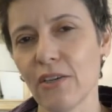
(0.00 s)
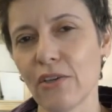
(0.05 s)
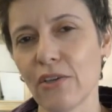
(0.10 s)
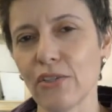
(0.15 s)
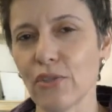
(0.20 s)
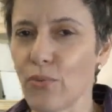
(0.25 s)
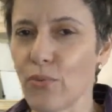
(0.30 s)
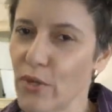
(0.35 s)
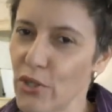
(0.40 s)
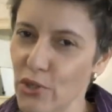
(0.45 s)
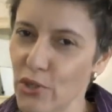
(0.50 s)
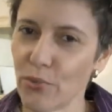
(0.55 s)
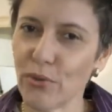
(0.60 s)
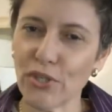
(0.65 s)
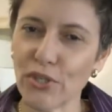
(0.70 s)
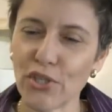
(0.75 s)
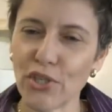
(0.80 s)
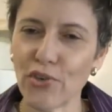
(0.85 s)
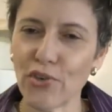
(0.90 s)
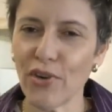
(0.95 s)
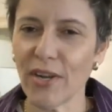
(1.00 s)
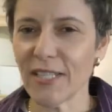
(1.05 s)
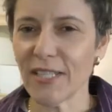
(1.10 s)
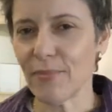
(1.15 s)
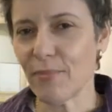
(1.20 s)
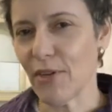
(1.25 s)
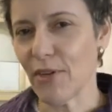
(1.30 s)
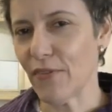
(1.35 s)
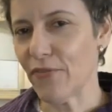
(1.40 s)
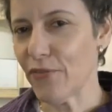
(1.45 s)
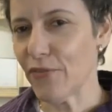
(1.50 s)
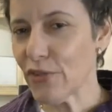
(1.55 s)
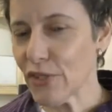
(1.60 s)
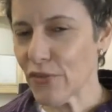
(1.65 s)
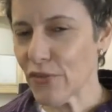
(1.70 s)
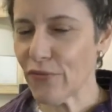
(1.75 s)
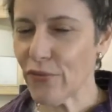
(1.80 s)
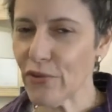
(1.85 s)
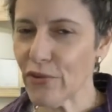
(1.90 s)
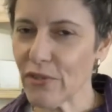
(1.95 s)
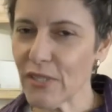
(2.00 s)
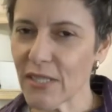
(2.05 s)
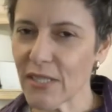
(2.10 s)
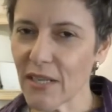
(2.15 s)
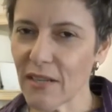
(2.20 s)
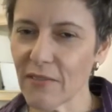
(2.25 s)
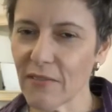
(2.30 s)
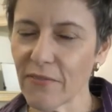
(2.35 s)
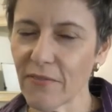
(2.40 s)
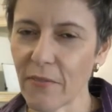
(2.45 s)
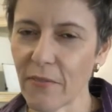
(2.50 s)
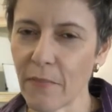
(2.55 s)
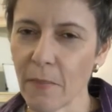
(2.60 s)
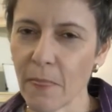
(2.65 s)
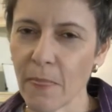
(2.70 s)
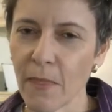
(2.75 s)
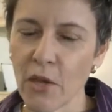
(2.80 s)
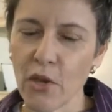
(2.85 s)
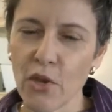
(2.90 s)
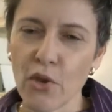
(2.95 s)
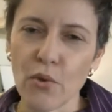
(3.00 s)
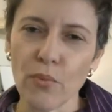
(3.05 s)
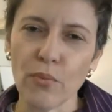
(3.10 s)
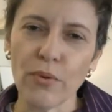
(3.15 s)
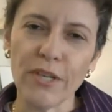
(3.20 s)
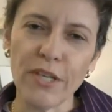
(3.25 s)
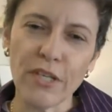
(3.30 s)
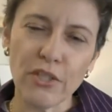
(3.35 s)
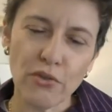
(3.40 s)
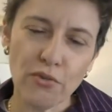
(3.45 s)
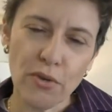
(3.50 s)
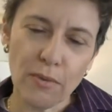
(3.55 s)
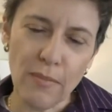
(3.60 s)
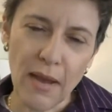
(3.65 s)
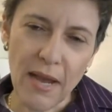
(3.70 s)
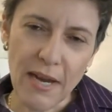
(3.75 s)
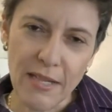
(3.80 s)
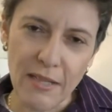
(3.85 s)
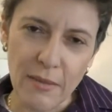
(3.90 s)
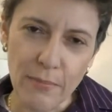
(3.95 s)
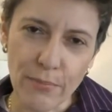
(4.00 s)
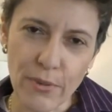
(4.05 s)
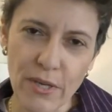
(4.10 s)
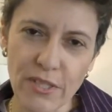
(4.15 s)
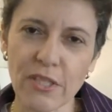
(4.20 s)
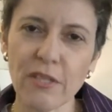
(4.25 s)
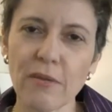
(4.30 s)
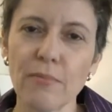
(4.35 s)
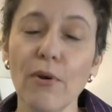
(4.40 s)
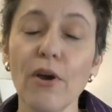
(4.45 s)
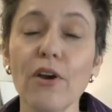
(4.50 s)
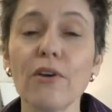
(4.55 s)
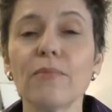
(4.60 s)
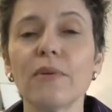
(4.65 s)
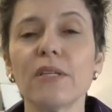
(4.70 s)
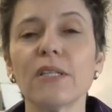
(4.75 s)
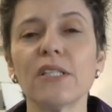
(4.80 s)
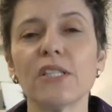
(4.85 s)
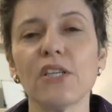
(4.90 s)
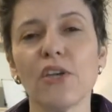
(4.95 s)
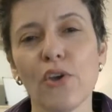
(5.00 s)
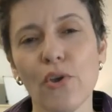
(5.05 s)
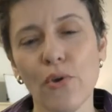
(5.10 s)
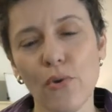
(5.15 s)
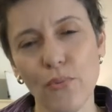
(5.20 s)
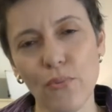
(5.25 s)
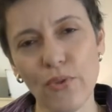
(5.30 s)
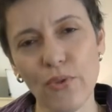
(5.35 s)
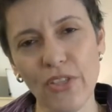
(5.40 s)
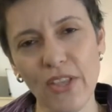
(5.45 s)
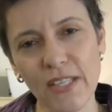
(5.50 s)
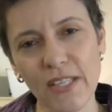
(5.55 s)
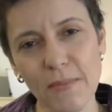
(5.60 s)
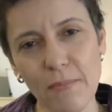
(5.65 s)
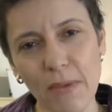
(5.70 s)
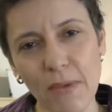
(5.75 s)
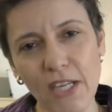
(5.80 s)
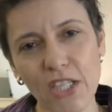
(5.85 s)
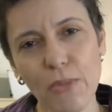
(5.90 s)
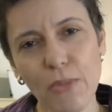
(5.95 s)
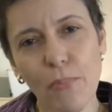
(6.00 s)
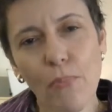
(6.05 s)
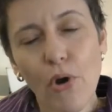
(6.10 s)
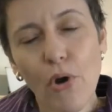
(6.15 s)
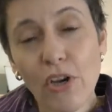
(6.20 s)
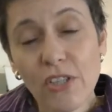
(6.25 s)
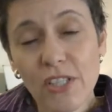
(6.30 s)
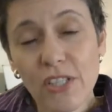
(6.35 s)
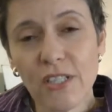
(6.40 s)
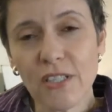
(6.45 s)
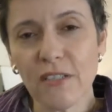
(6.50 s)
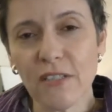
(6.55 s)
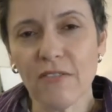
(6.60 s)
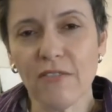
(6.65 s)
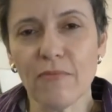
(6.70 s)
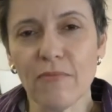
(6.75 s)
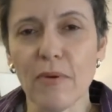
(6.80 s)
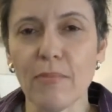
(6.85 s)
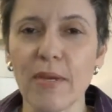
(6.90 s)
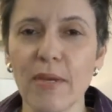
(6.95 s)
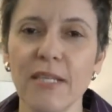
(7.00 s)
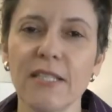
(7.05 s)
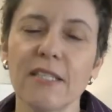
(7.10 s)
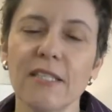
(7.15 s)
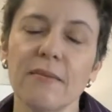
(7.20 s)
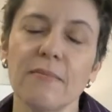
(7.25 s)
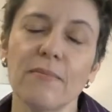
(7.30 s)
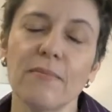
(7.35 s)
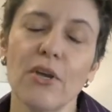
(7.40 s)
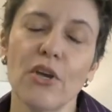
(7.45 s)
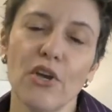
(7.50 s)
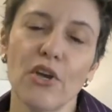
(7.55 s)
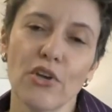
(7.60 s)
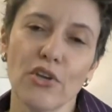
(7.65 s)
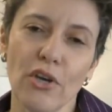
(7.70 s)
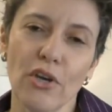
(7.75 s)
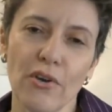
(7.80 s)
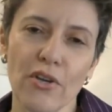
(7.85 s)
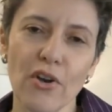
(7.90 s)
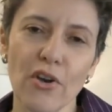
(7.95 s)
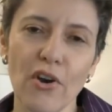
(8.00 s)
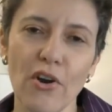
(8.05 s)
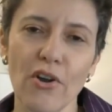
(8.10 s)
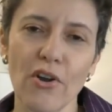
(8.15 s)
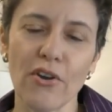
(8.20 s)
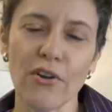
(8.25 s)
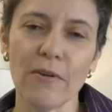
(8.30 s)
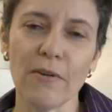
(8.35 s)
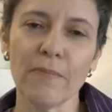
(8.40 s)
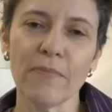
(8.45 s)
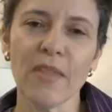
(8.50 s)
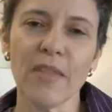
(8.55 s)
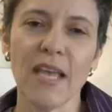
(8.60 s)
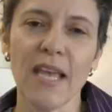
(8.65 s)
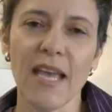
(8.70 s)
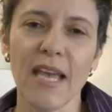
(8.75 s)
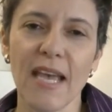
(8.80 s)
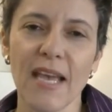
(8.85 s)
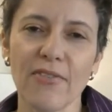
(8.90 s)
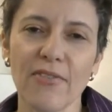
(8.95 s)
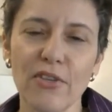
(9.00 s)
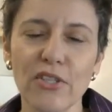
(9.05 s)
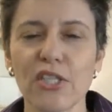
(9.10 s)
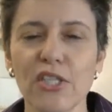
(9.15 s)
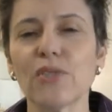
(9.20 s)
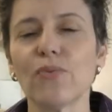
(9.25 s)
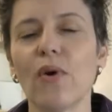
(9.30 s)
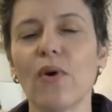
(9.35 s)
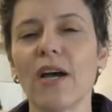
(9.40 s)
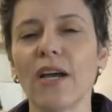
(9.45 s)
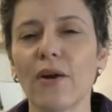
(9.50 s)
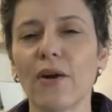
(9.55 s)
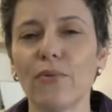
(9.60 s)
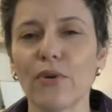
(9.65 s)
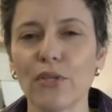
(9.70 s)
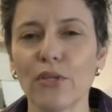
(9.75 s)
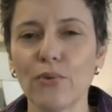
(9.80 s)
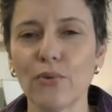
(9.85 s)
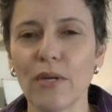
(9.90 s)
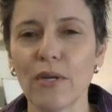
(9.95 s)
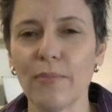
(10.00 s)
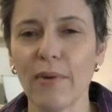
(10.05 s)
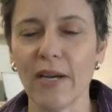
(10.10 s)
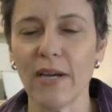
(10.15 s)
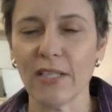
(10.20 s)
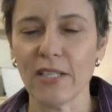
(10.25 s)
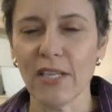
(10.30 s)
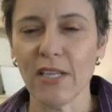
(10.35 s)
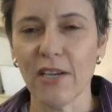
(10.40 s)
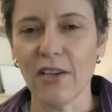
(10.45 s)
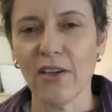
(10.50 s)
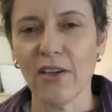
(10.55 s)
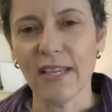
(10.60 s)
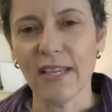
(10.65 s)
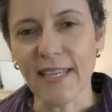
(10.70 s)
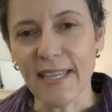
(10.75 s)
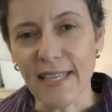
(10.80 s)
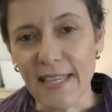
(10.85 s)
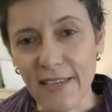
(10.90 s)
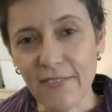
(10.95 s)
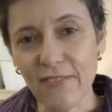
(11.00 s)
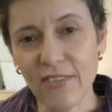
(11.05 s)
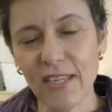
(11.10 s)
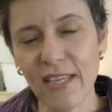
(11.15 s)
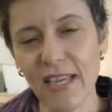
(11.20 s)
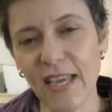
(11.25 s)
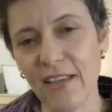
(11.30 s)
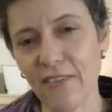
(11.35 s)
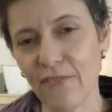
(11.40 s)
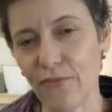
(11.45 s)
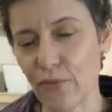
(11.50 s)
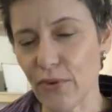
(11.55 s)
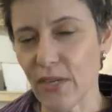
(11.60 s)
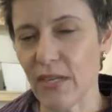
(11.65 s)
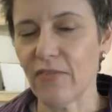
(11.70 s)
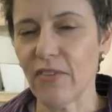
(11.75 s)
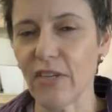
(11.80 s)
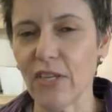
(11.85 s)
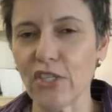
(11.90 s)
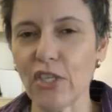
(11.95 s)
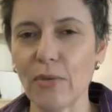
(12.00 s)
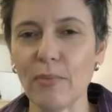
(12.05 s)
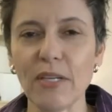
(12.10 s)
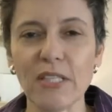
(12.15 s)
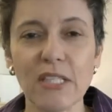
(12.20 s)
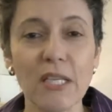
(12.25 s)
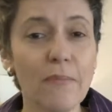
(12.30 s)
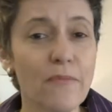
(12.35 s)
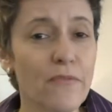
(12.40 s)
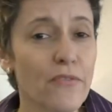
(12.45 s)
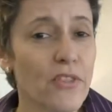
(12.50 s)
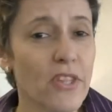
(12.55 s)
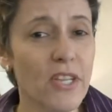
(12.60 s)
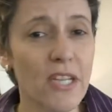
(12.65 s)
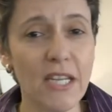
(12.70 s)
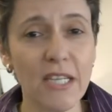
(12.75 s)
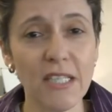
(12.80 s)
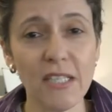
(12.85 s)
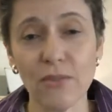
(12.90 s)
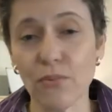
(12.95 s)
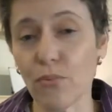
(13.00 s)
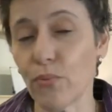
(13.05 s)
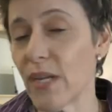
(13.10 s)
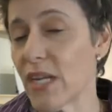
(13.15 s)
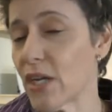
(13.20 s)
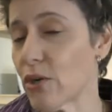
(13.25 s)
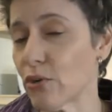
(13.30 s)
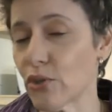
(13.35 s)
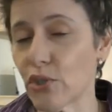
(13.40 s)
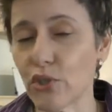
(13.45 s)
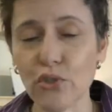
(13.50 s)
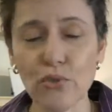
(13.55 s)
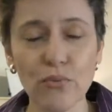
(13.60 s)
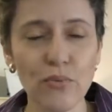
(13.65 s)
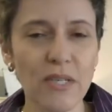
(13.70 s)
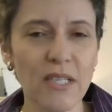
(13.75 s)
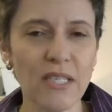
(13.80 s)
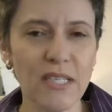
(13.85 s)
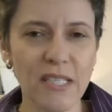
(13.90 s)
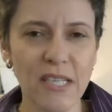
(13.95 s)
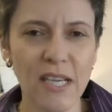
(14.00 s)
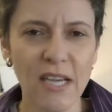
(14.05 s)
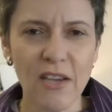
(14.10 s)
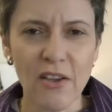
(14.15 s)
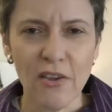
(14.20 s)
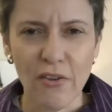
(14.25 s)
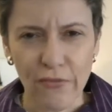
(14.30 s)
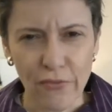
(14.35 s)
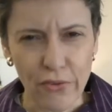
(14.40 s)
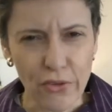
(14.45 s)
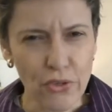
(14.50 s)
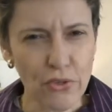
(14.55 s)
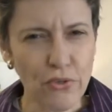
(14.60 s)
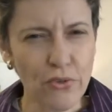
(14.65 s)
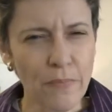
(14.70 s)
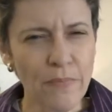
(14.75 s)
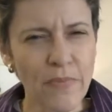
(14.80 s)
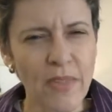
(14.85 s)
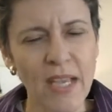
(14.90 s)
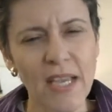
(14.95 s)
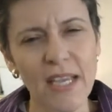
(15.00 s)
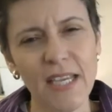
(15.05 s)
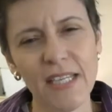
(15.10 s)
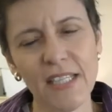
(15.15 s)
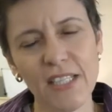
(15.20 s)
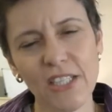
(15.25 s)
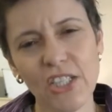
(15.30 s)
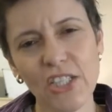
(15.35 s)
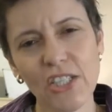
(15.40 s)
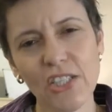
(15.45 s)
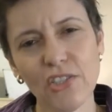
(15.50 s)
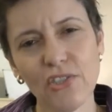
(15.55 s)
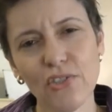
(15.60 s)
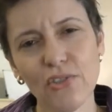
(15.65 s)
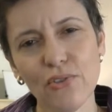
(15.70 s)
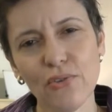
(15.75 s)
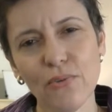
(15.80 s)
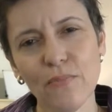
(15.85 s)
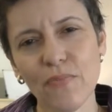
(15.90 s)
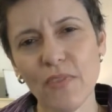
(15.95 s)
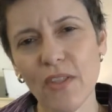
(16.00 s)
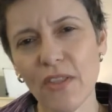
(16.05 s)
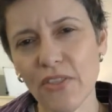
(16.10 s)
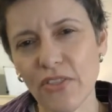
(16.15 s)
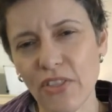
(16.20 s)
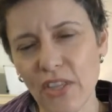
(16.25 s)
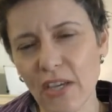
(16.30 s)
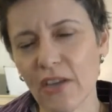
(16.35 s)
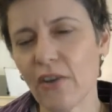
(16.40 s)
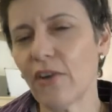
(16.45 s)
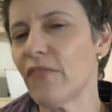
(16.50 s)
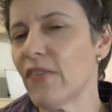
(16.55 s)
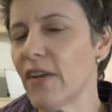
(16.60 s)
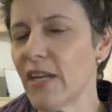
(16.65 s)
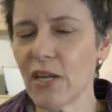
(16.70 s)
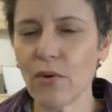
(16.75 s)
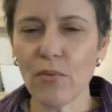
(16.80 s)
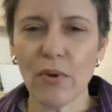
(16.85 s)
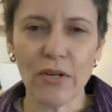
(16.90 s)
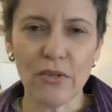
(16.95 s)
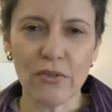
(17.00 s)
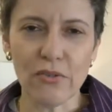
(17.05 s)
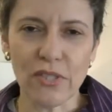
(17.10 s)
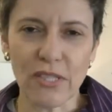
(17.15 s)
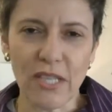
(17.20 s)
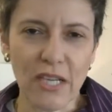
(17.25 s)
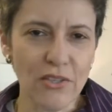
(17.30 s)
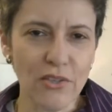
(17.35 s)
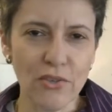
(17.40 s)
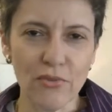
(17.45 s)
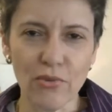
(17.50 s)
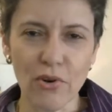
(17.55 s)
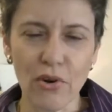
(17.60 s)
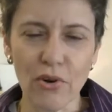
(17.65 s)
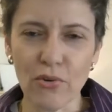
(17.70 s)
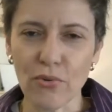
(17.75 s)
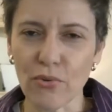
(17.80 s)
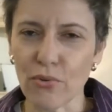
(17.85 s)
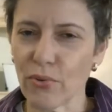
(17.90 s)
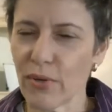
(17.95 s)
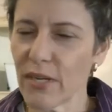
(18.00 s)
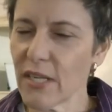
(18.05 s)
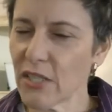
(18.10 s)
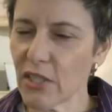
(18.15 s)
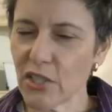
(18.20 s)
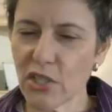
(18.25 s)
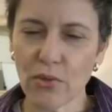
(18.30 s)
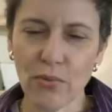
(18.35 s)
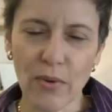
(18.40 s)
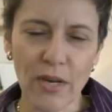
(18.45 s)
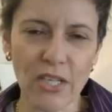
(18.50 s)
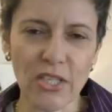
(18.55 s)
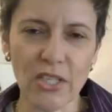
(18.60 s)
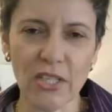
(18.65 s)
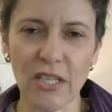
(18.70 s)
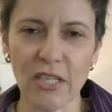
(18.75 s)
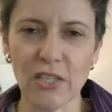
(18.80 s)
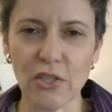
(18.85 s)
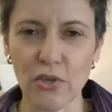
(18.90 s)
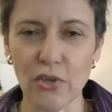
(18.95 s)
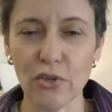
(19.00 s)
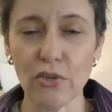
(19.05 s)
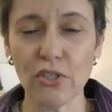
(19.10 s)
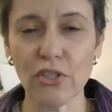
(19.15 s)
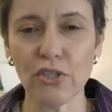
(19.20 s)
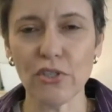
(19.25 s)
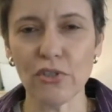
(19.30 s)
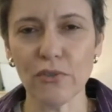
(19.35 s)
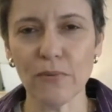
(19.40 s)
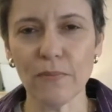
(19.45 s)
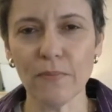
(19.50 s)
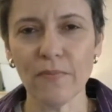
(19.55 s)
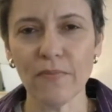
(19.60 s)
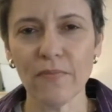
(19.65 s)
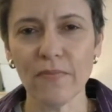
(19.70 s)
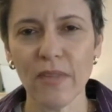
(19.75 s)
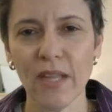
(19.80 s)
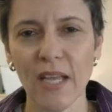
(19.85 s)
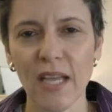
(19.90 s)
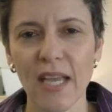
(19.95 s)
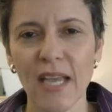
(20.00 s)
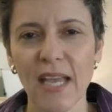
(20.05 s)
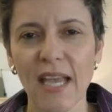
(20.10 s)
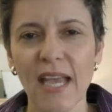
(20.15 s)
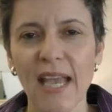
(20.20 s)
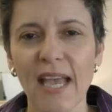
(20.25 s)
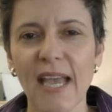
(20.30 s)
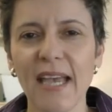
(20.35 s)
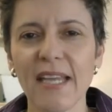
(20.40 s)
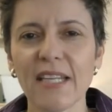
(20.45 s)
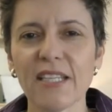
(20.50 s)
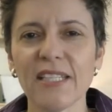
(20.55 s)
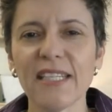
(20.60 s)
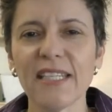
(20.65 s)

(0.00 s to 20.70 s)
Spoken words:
So when you want to create a better future for yourself, we need to remain in the present moment with as much positive momentum going on. And this is why I want to talk about giving and forgiving. So my tip for the next week or 2 weeks for you is just to think of anyone who's done you wrong or any situation that's hurt you and